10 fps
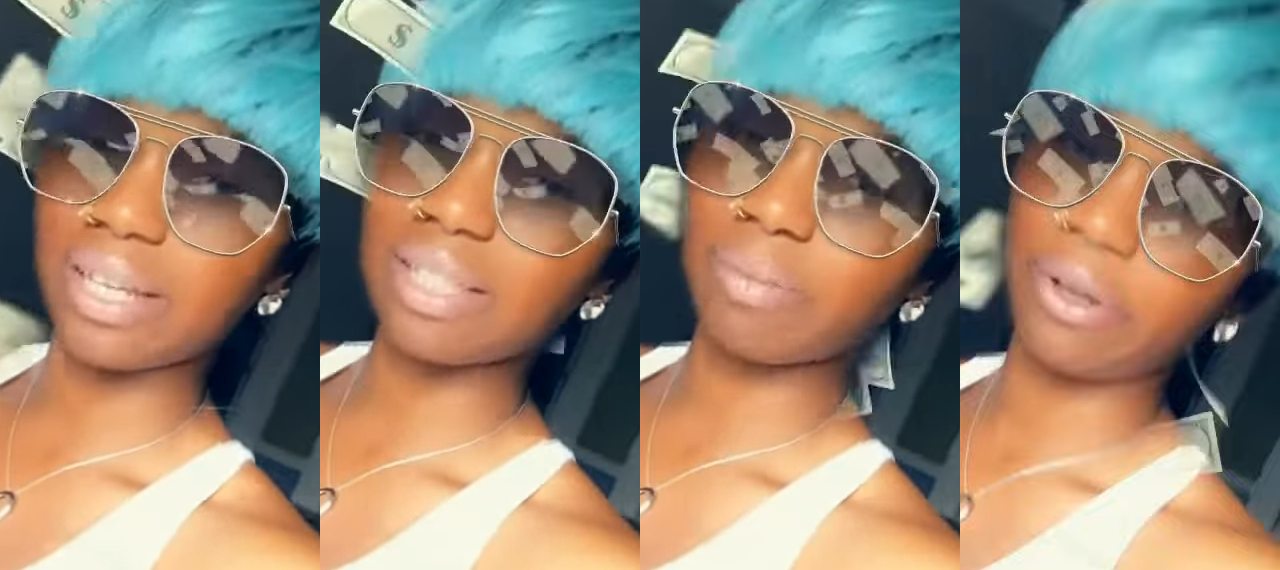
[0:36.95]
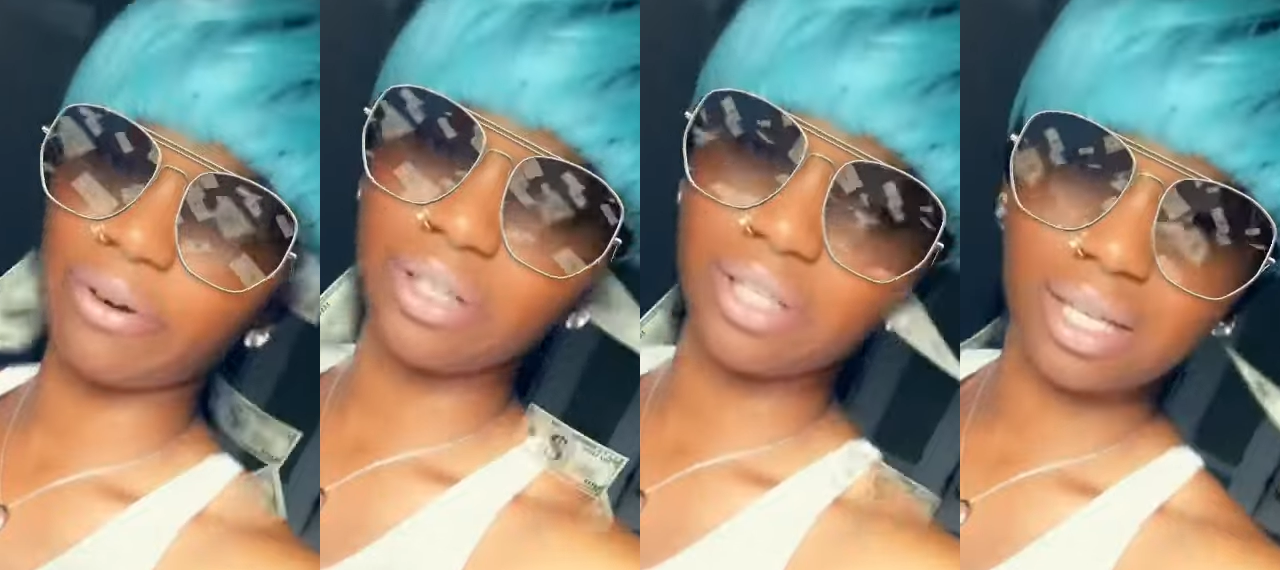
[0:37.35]
and
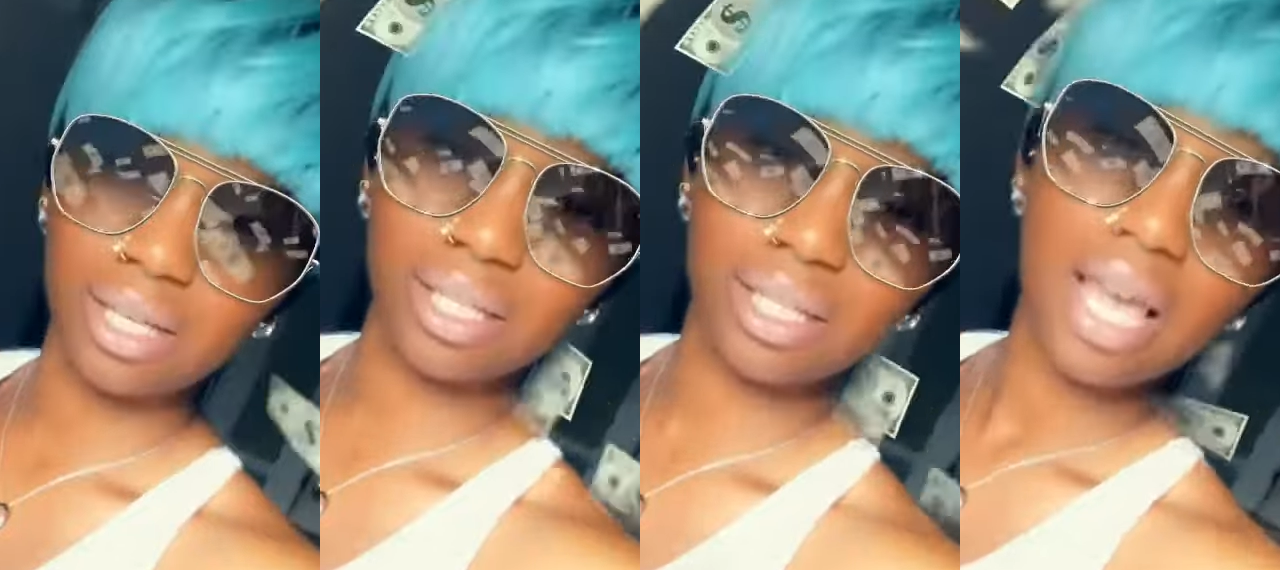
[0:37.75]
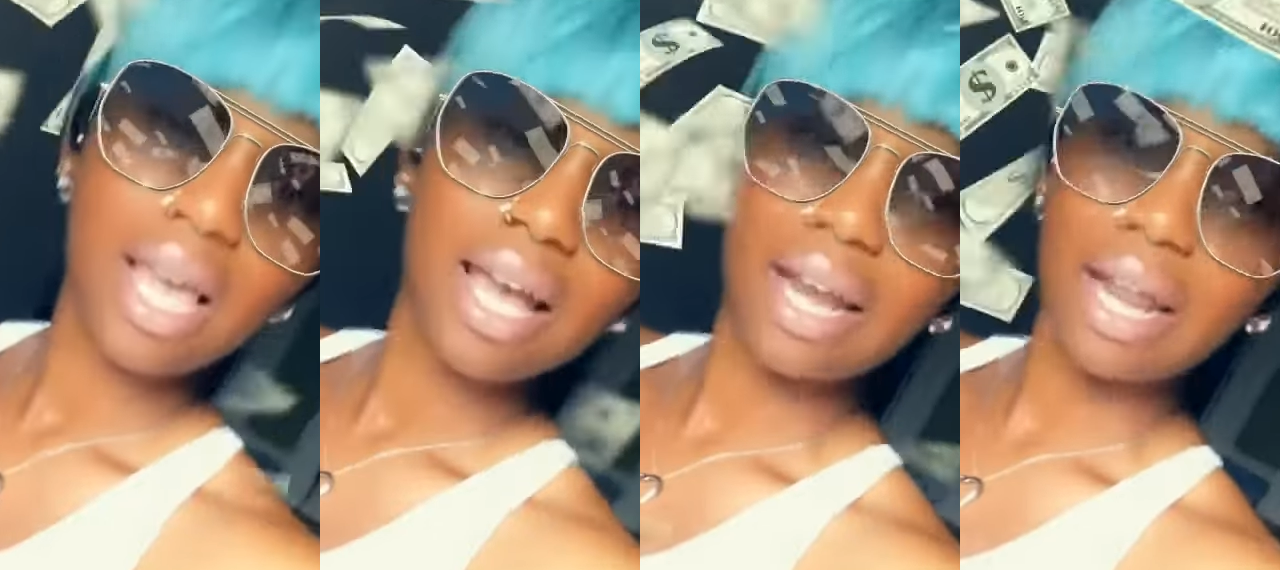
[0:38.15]
experiences
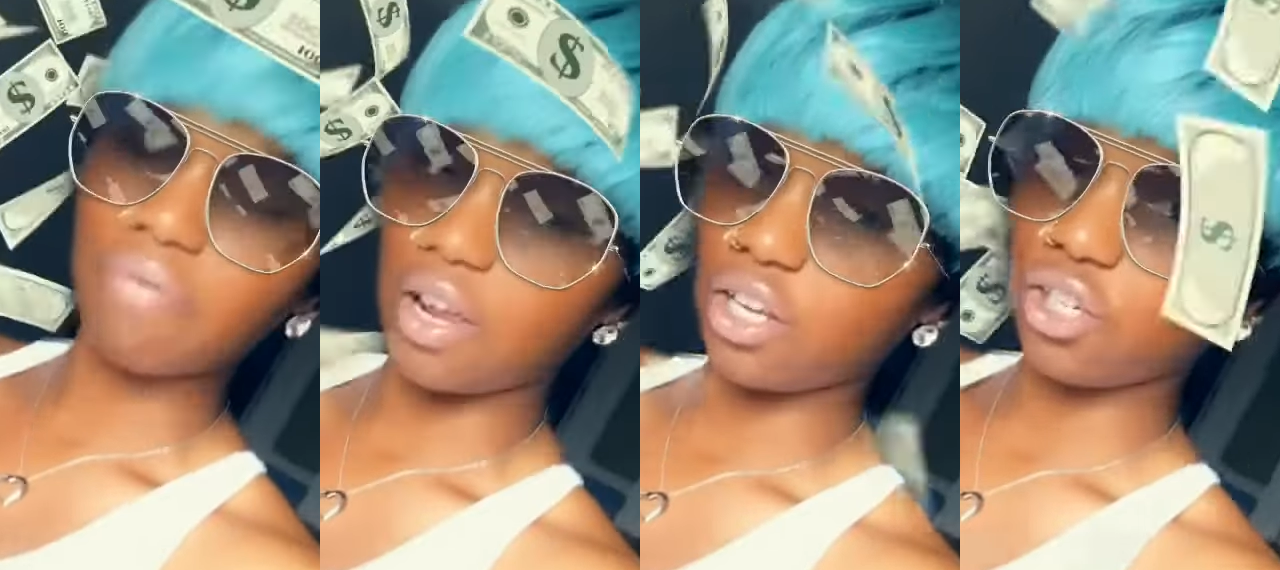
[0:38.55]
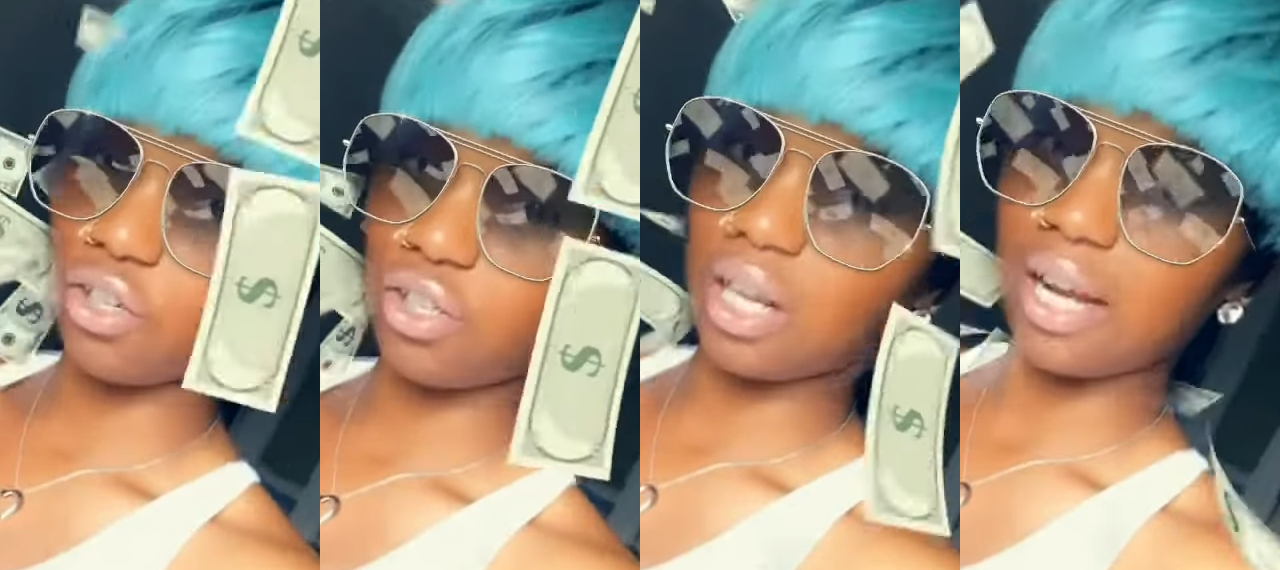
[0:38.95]
and
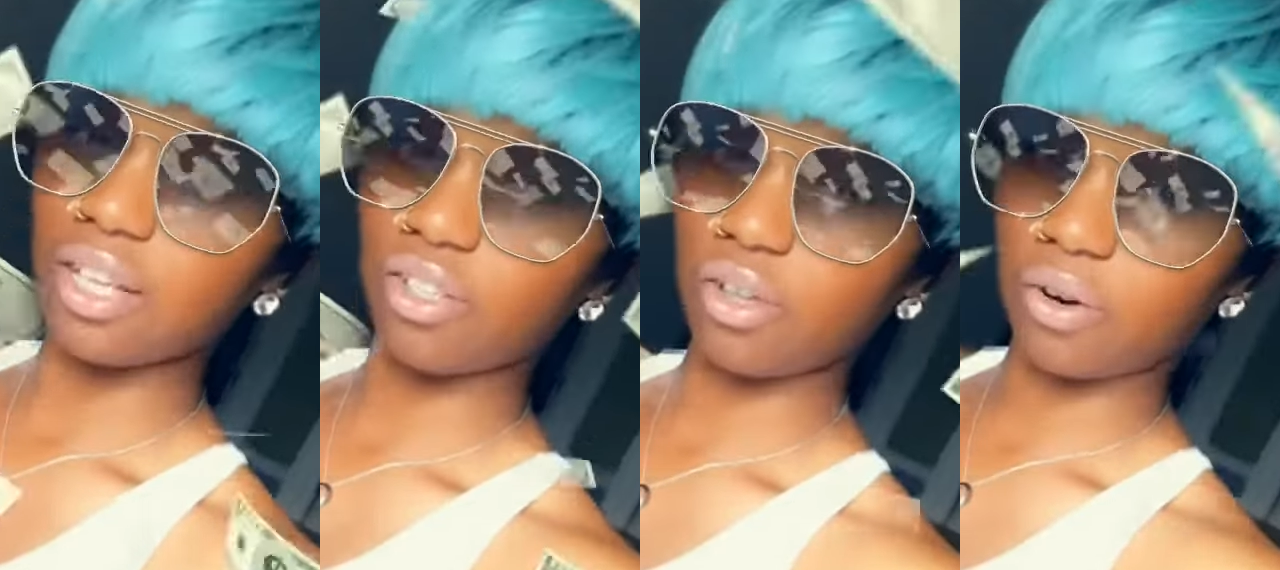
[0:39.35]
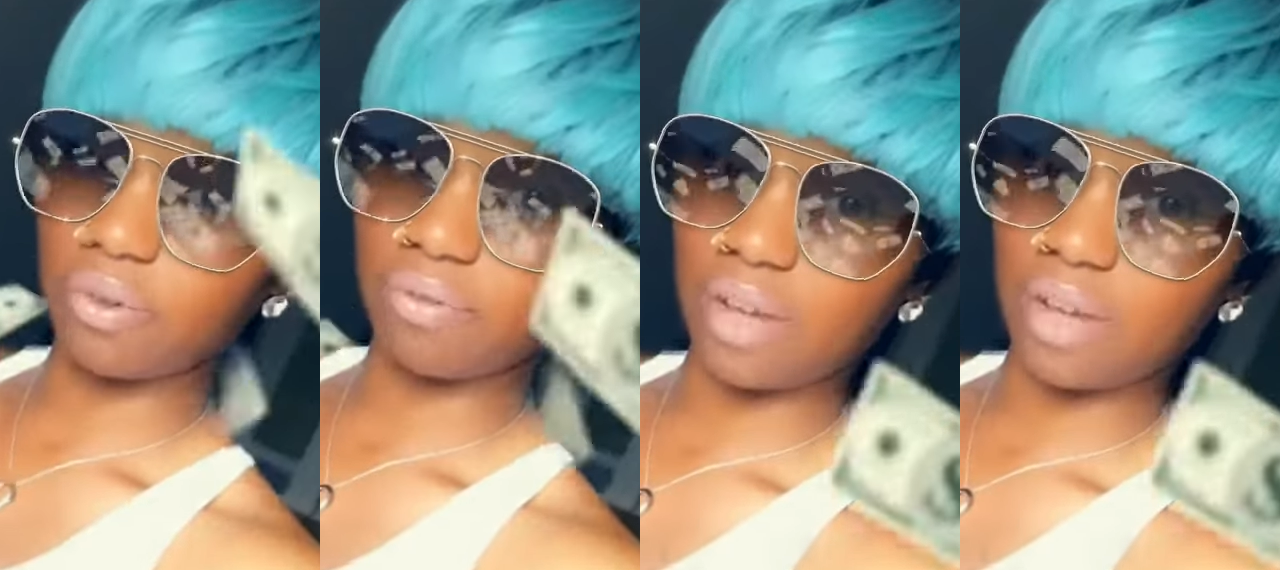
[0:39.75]
adventures that I deserve.